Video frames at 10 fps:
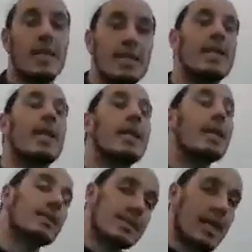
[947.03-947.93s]
He's going to
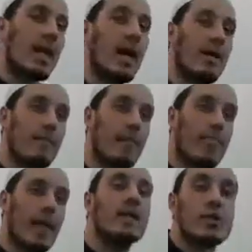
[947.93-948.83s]
lead the Salah
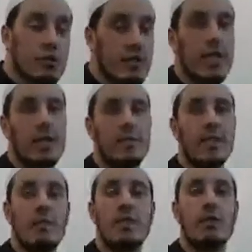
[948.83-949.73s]
in Jerusalem,
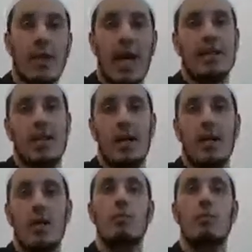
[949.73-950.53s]
in Masjid al Aqsa,